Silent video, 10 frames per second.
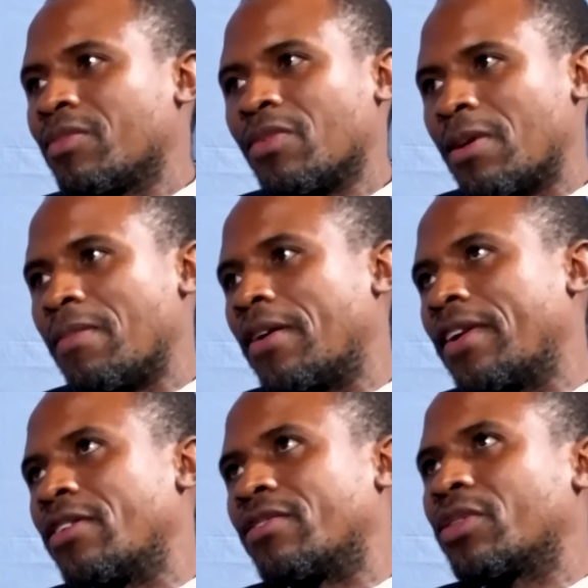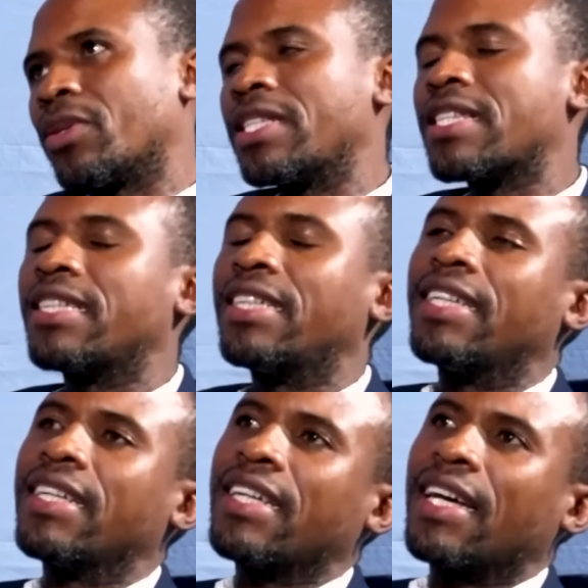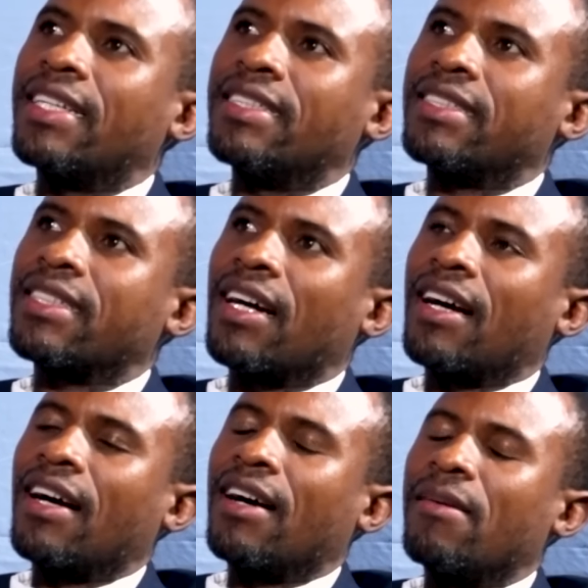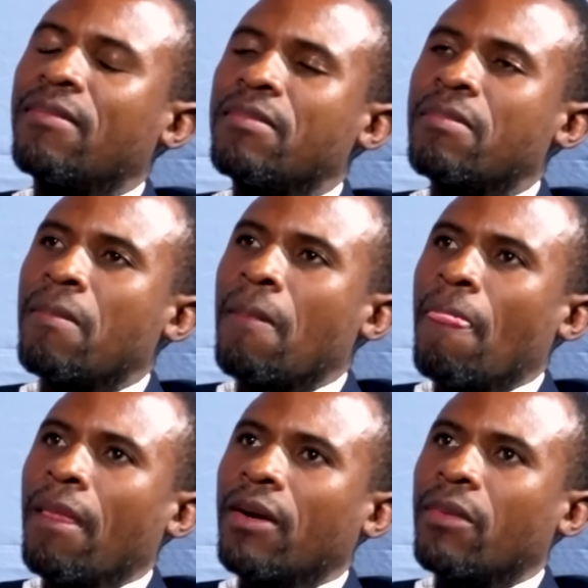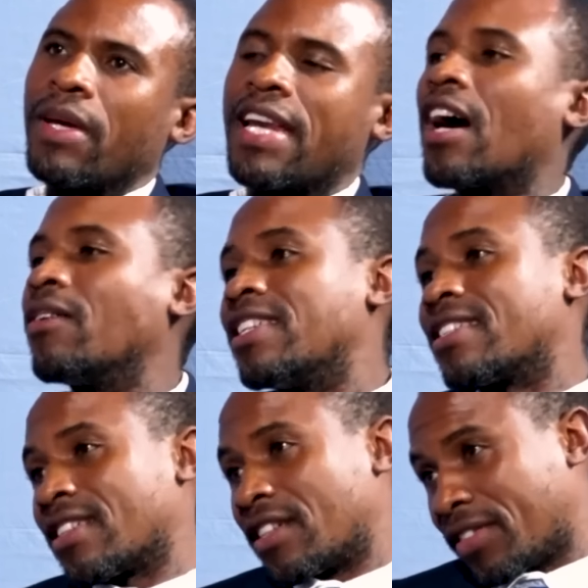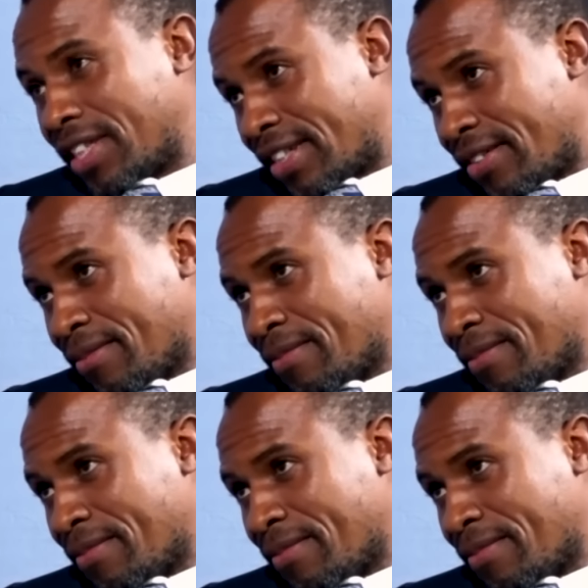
We were married, of course, and we're now in South Africa.